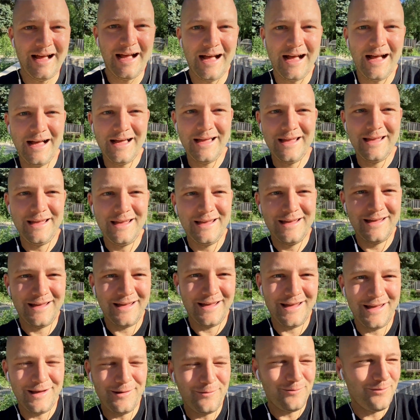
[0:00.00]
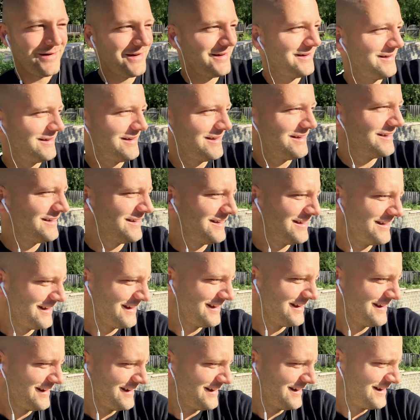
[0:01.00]
I am
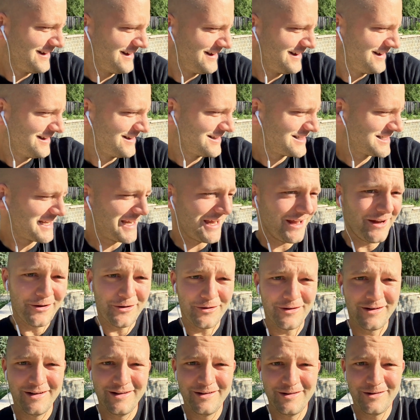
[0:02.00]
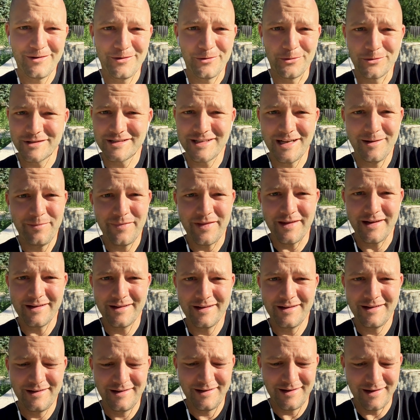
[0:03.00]
scared or something.
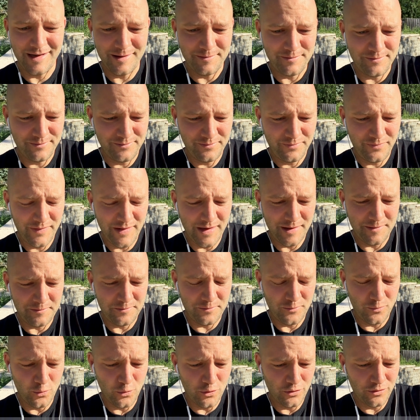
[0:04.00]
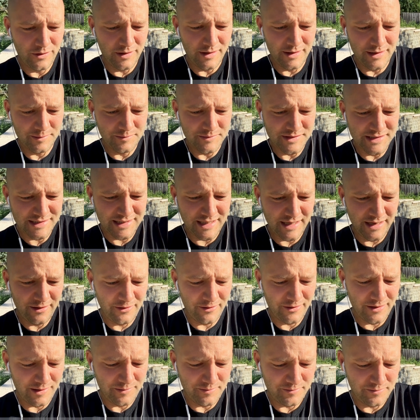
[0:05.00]
I'm, I'm worried, I'm
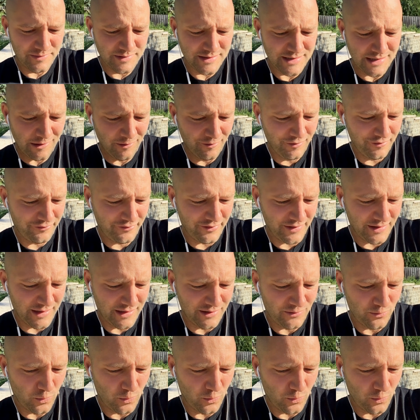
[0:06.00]
scared, I'm terrified.